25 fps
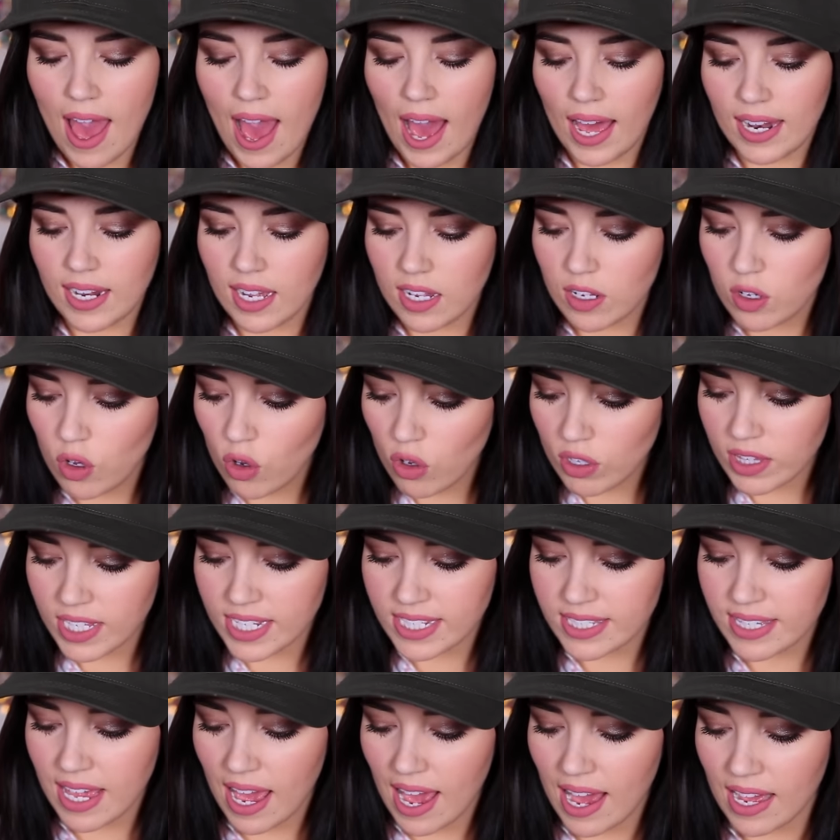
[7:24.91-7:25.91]
And I got
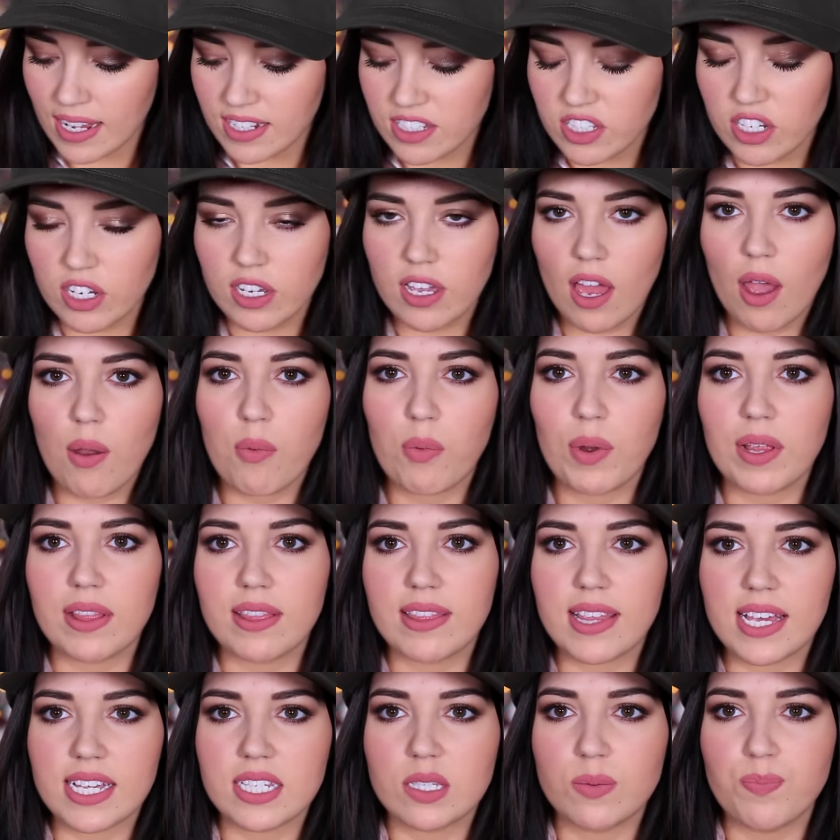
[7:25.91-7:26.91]
this hat to go
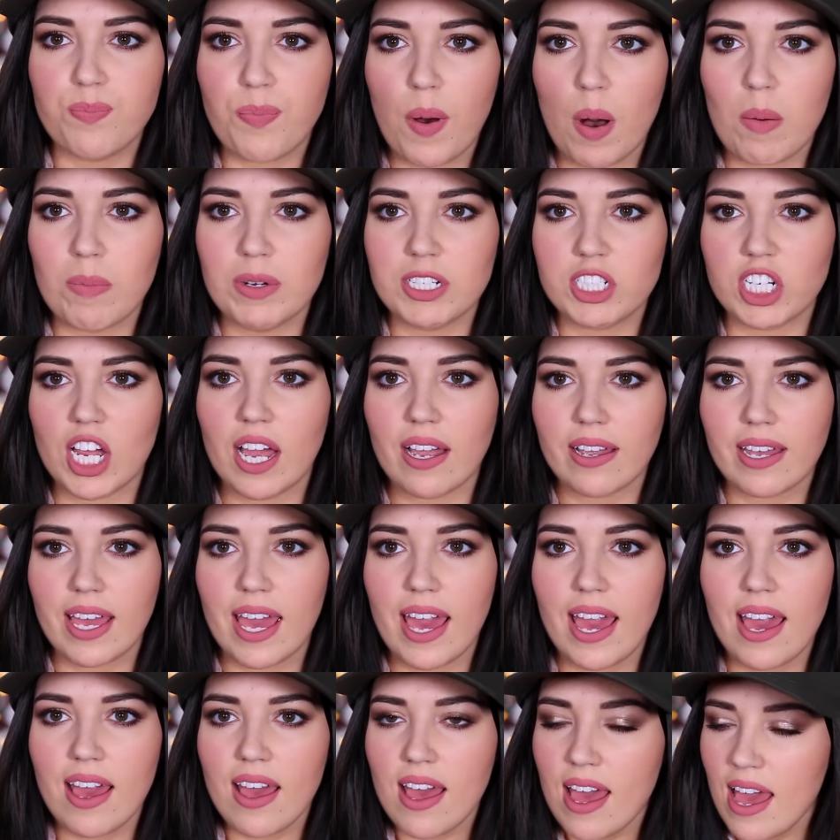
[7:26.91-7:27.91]
with this bomber
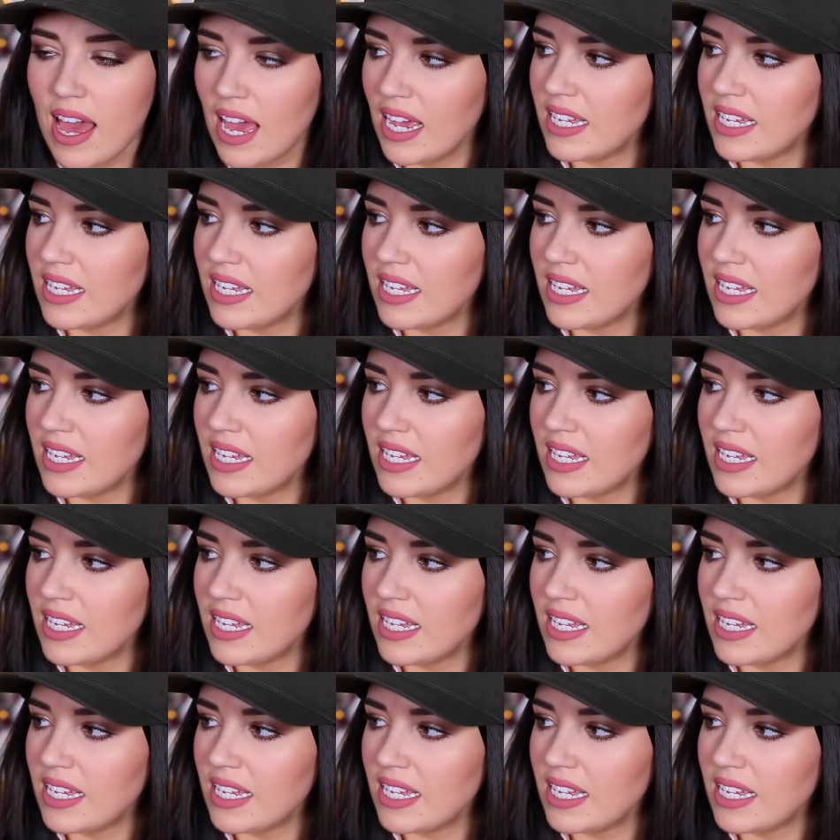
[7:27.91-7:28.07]
jacket.